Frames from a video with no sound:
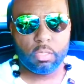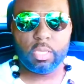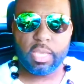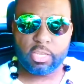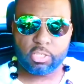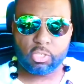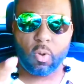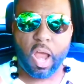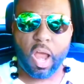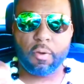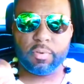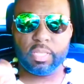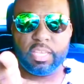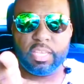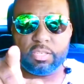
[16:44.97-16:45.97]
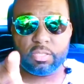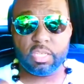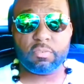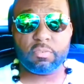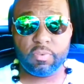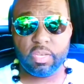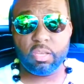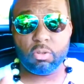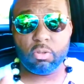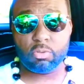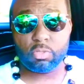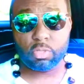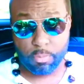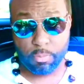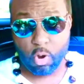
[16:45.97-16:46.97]
Yeah, so I'll release this video
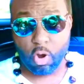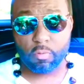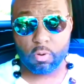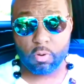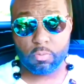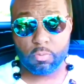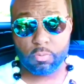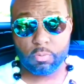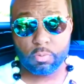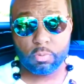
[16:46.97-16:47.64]
tomorrow.